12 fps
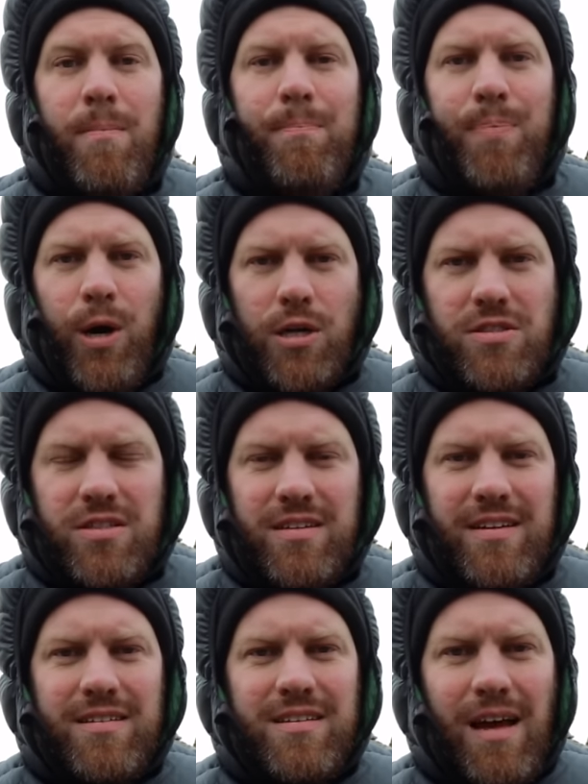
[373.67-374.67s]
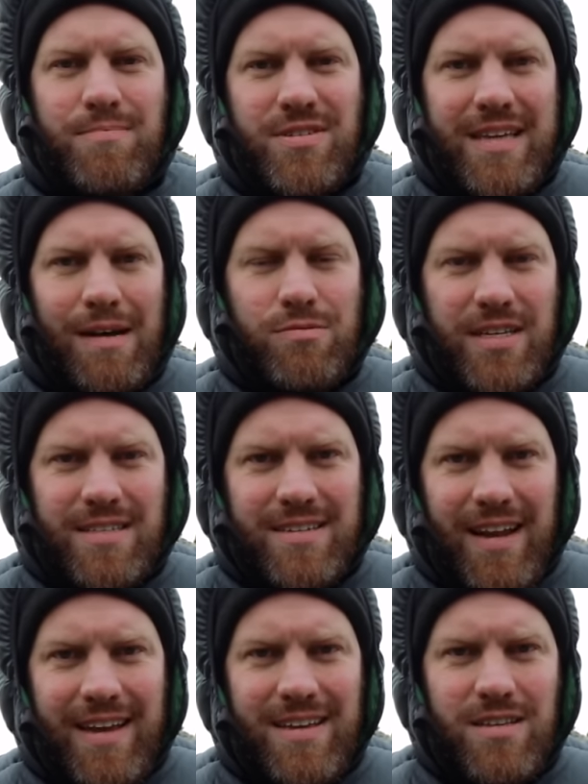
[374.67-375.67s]
but I'm scouting
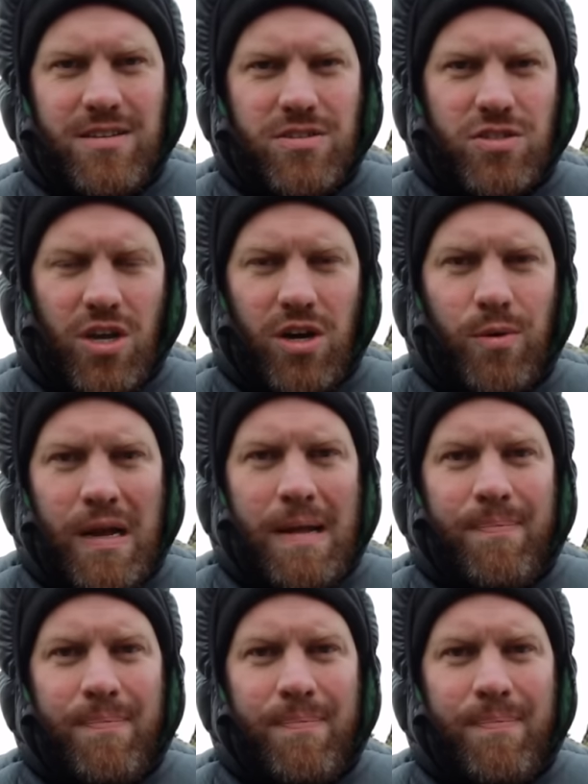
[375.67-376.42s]
today, so